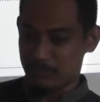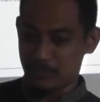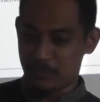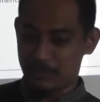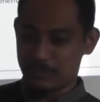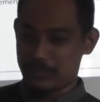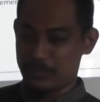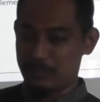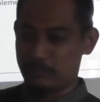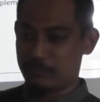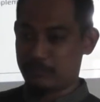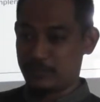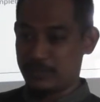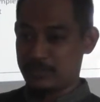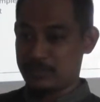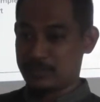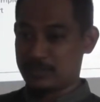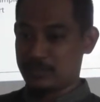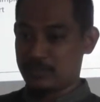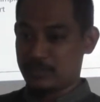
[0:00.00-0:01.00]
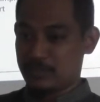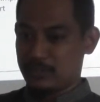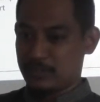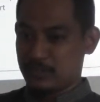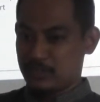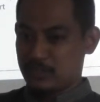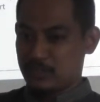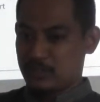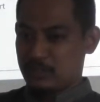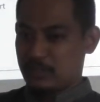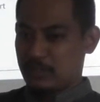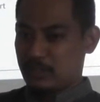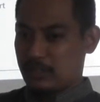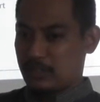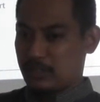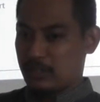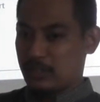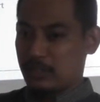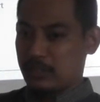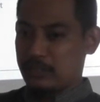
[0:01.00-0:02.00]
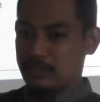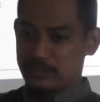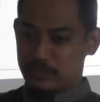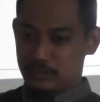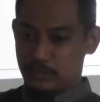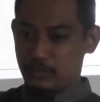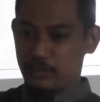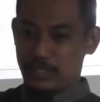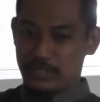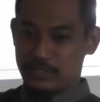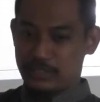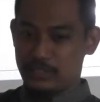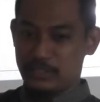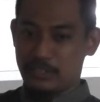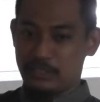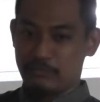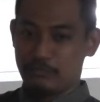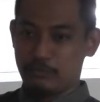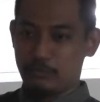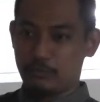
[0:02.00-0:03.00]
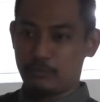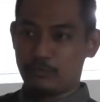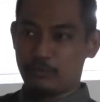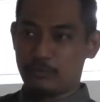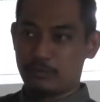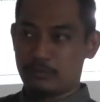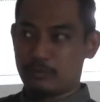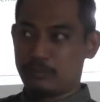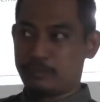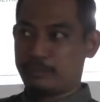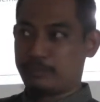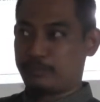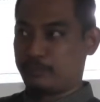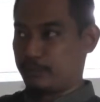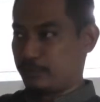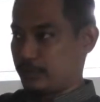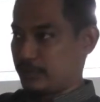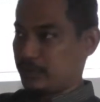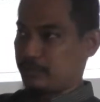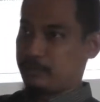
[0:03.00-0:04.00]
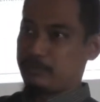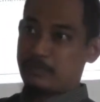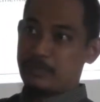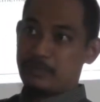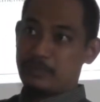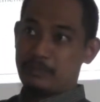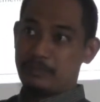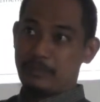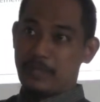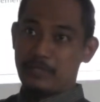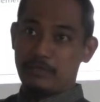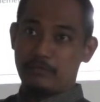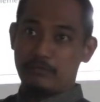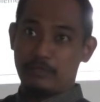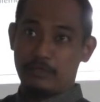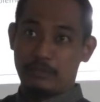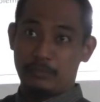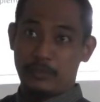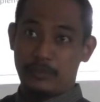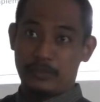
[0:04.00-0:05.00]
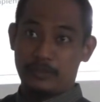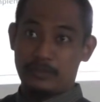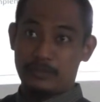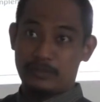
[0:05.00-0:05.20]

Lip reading: block that you face, it's good actually if you put it in part of your report.